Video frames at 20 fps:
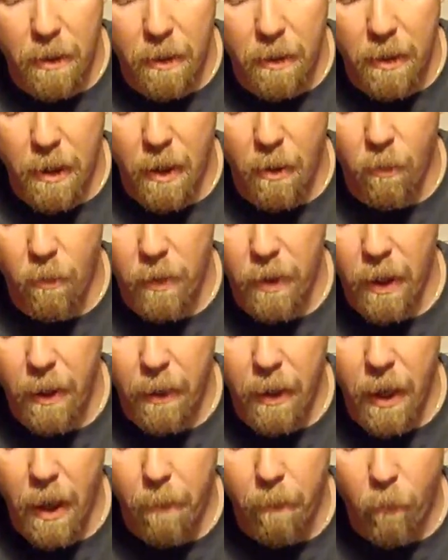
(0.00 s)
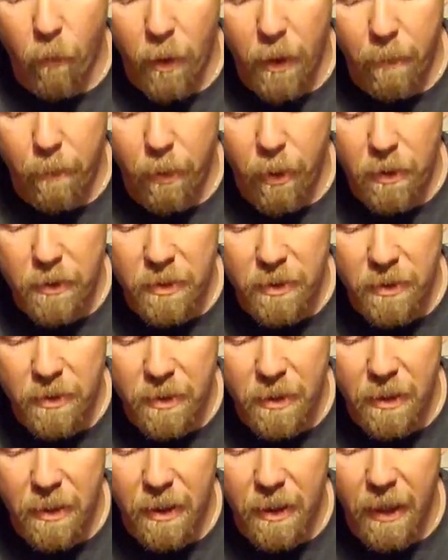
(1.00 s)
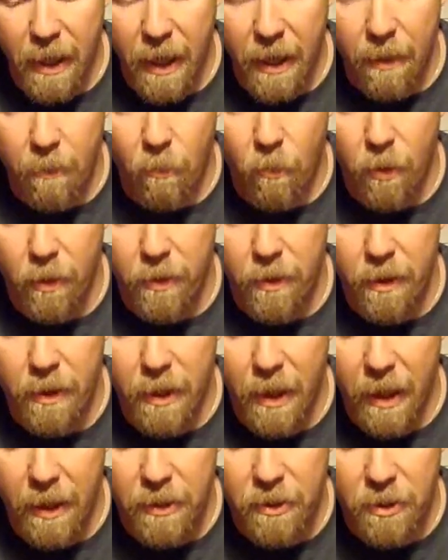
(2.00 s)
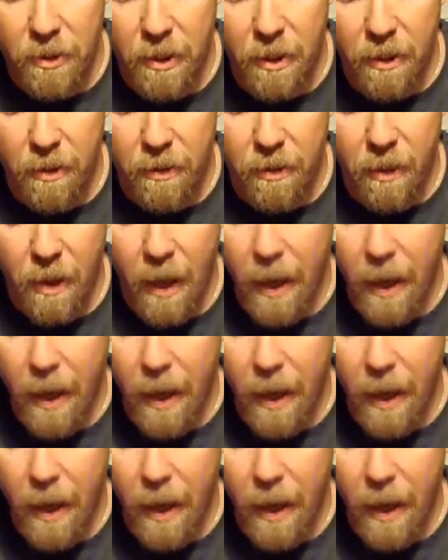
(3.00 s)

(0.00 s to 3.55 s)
Now, when I purchased it, it came with a neck sheath.